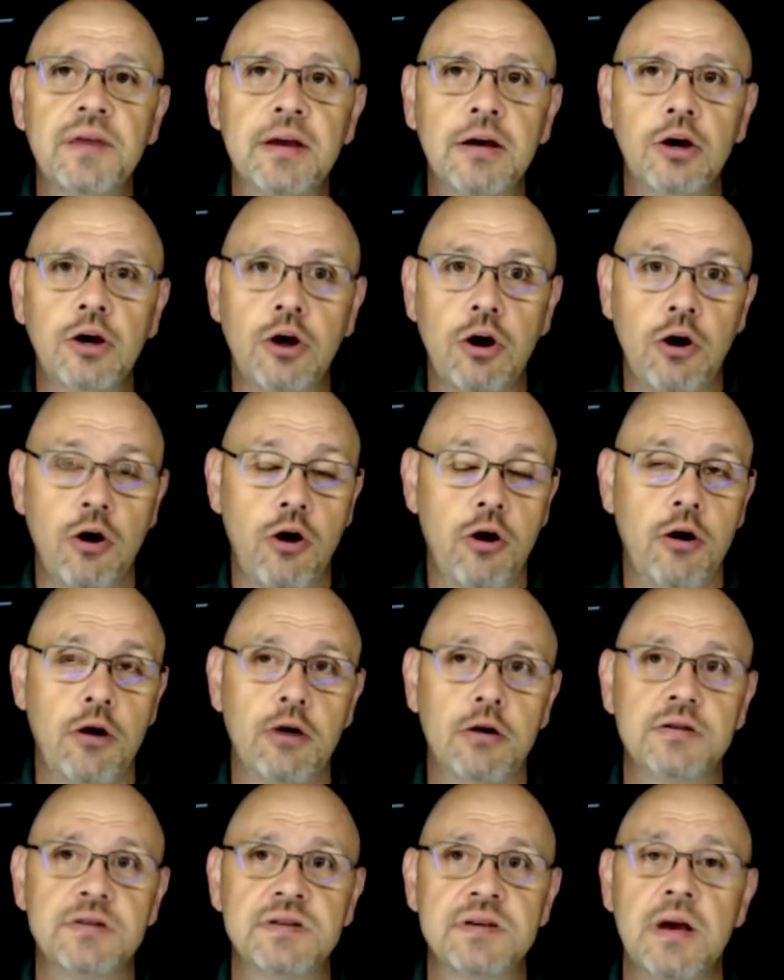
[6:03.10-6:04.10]

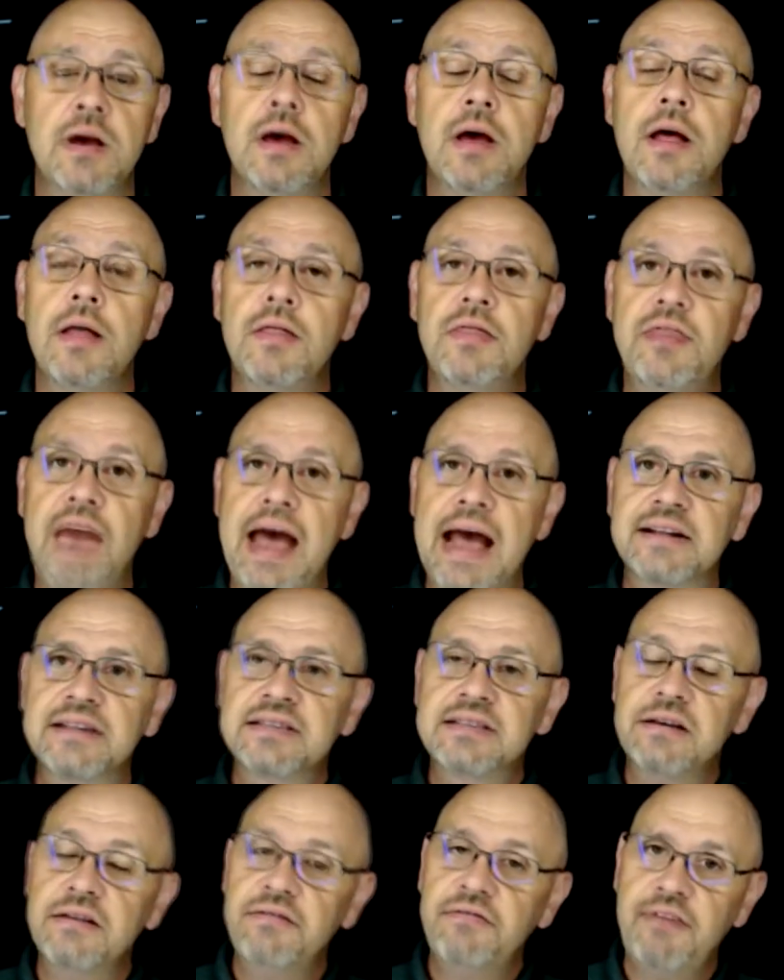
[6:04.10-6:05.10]
occurs, that's
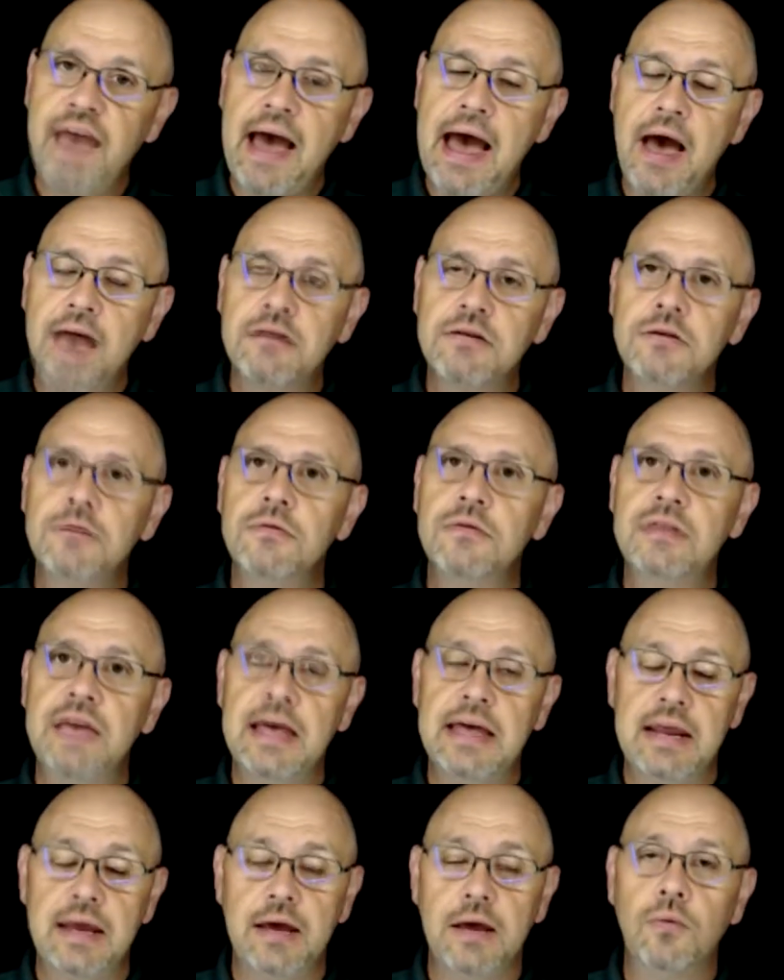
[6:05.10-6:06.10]
the value
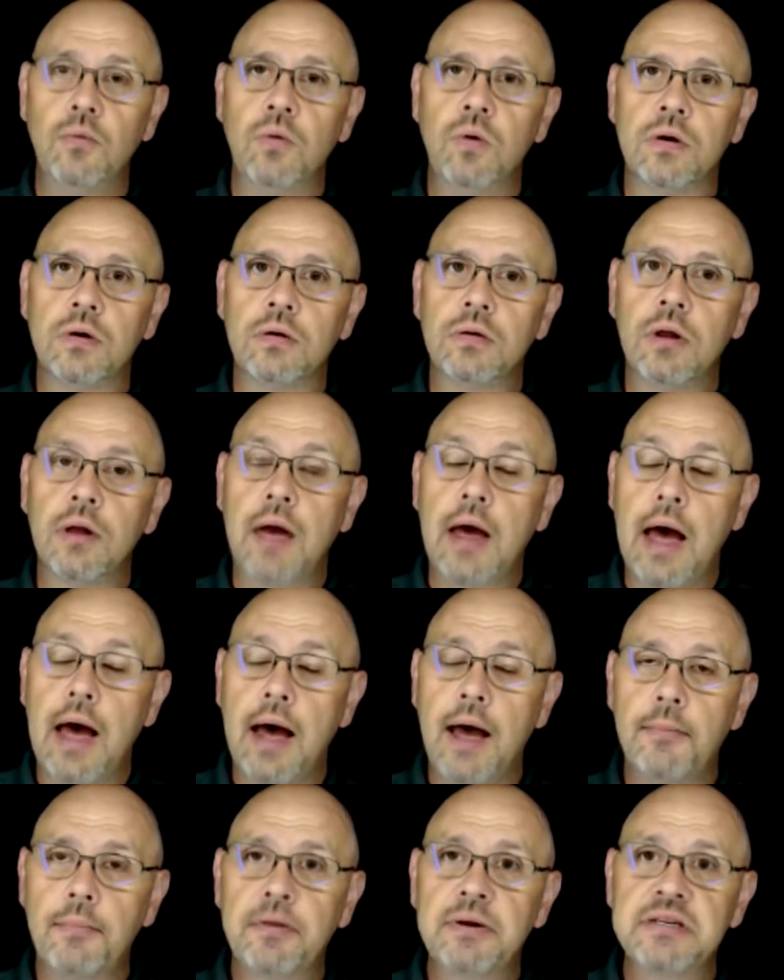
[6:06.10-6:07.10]
that it will
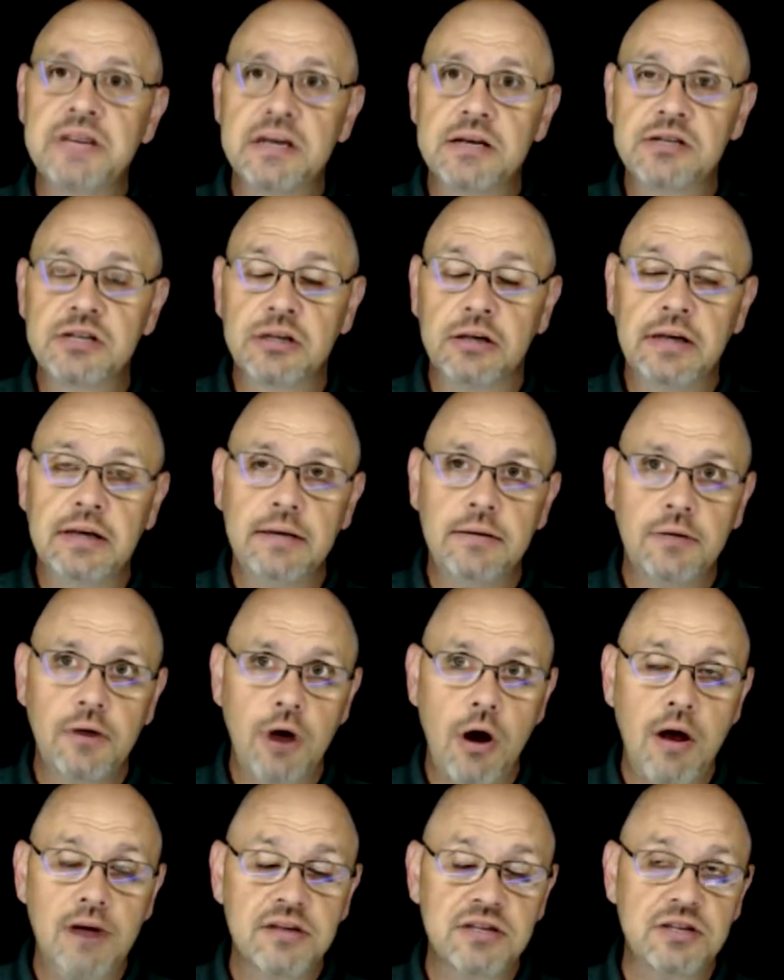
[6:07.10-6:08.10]
potentially
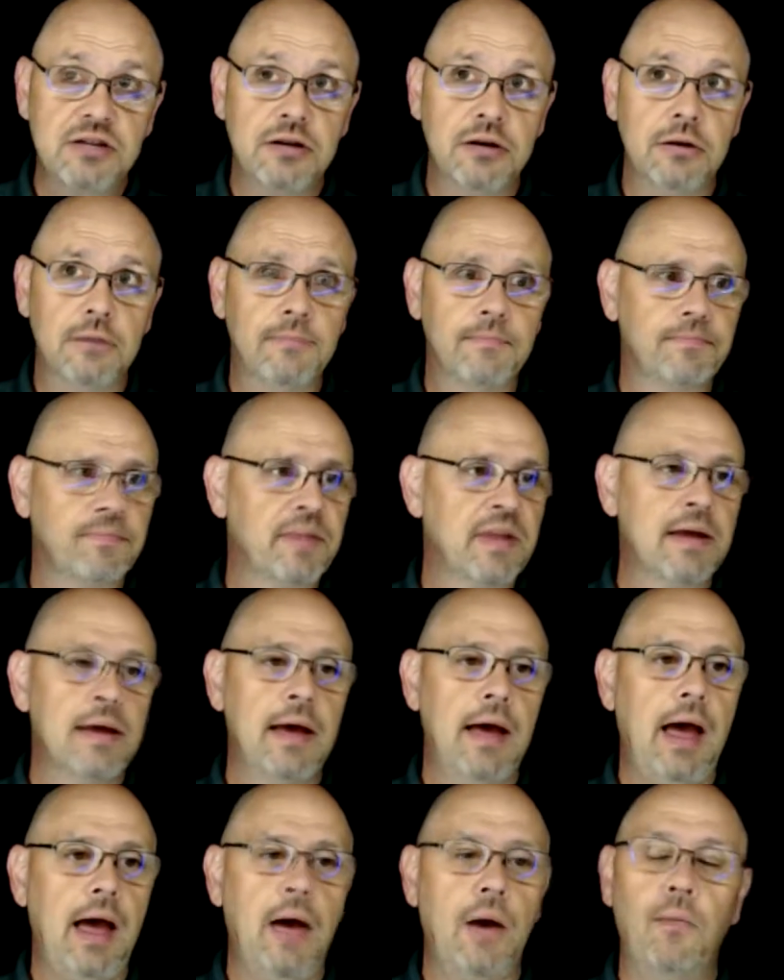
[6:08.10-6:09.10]
cost you.
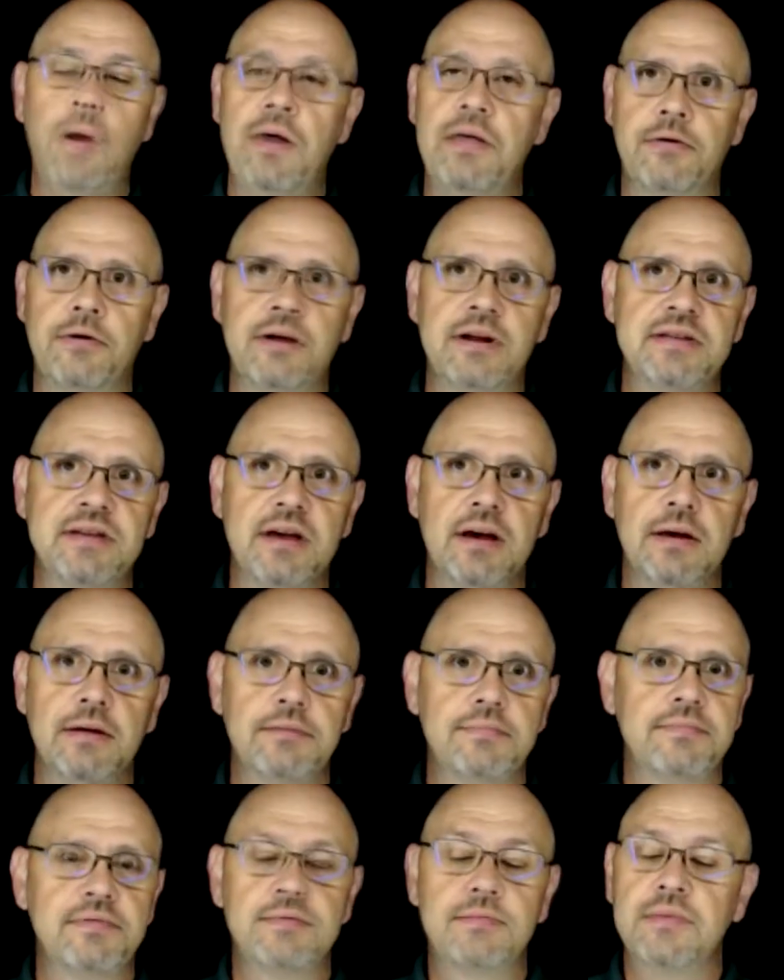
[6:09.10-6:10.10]
Whether it's a
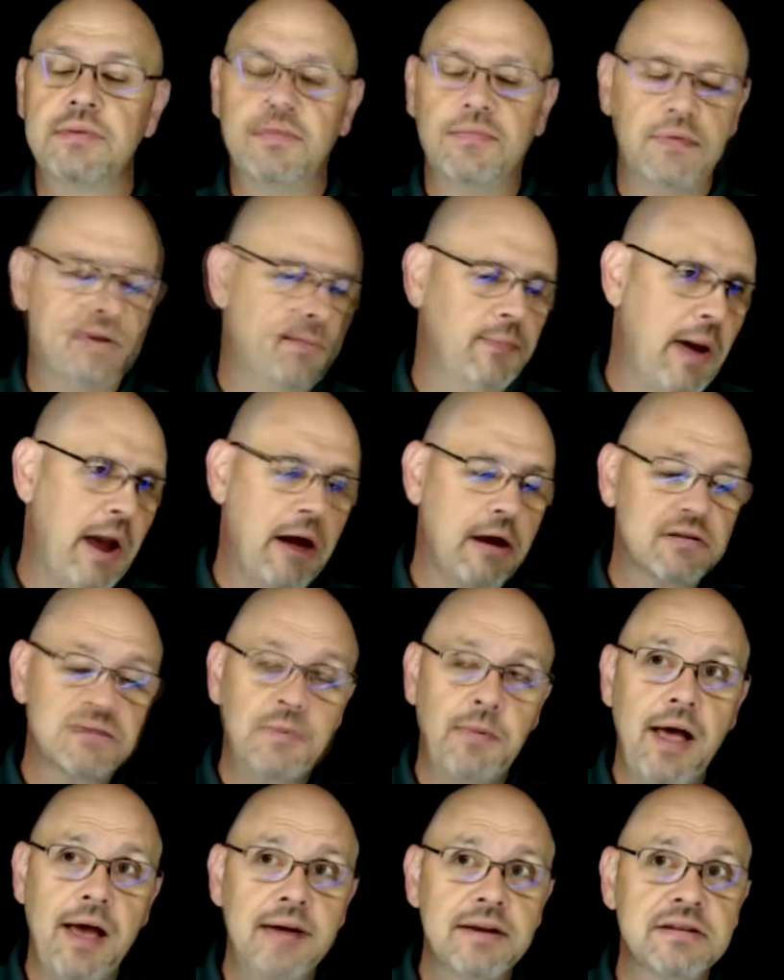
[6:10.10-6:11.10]
power
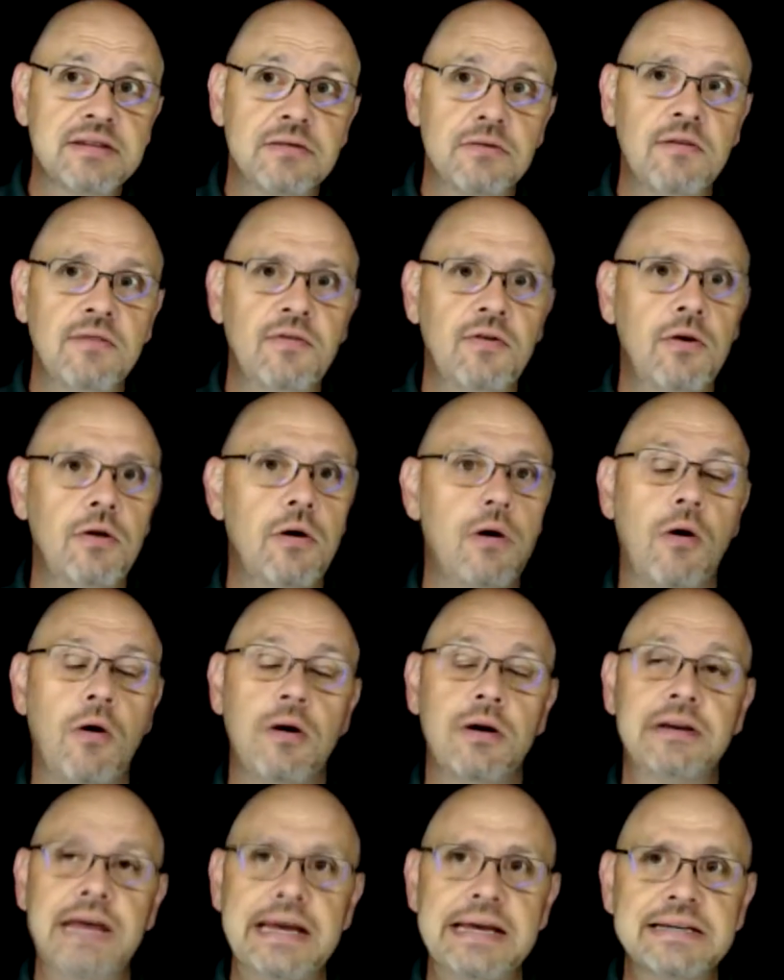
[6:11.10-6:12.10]
supply in a server or
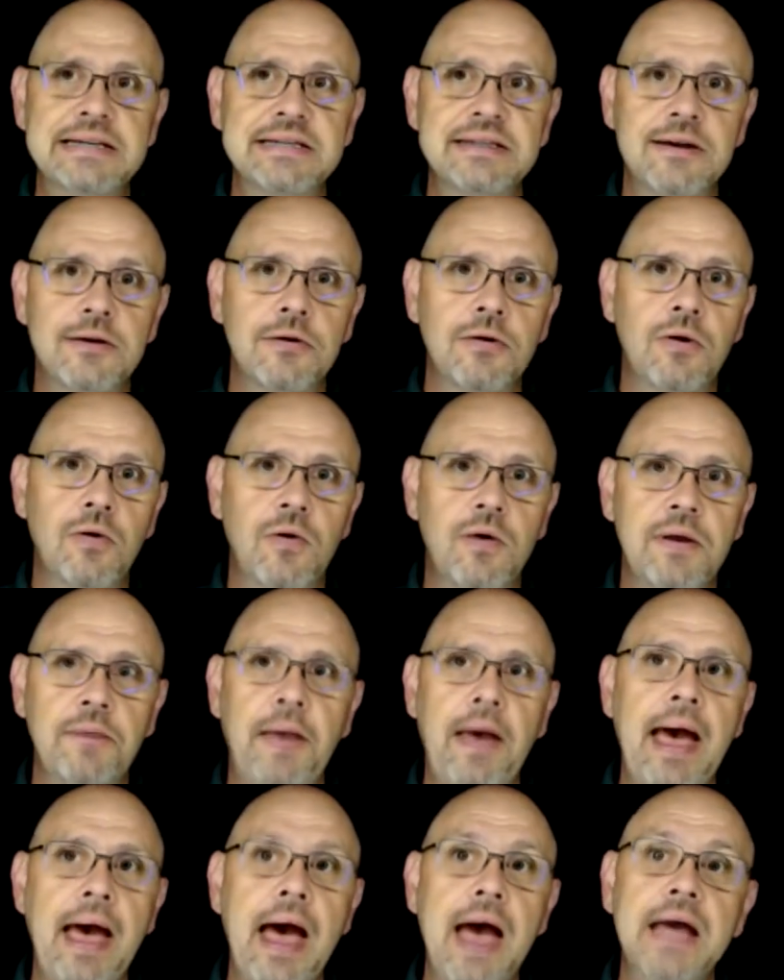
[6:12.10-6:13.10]
a data center going
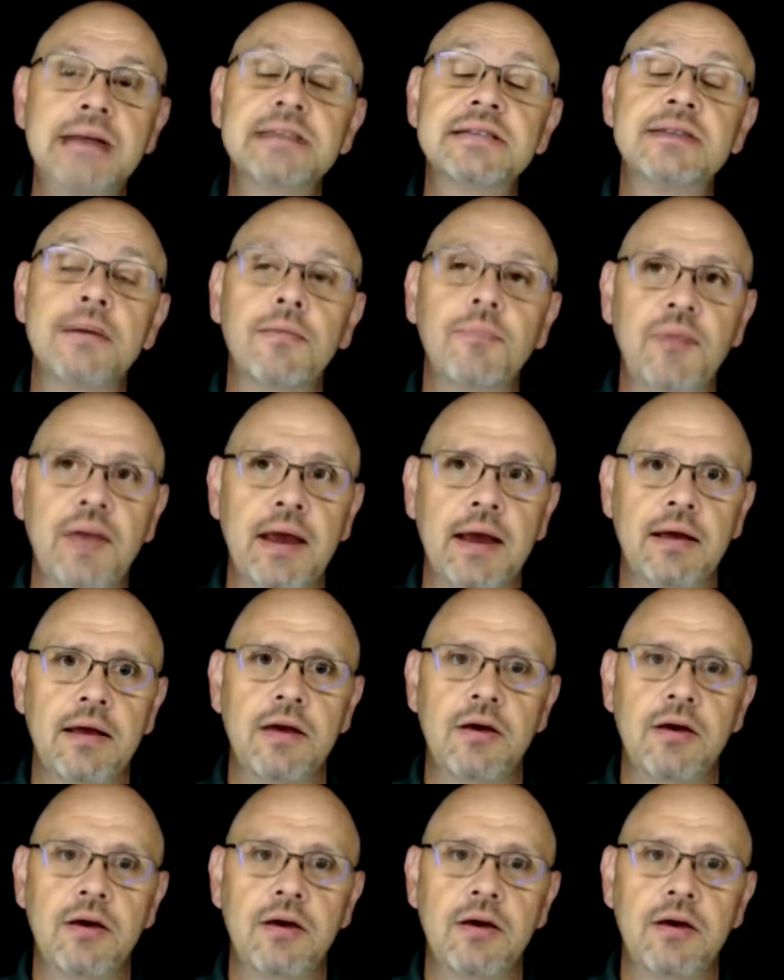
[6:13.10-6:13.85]
bad, something,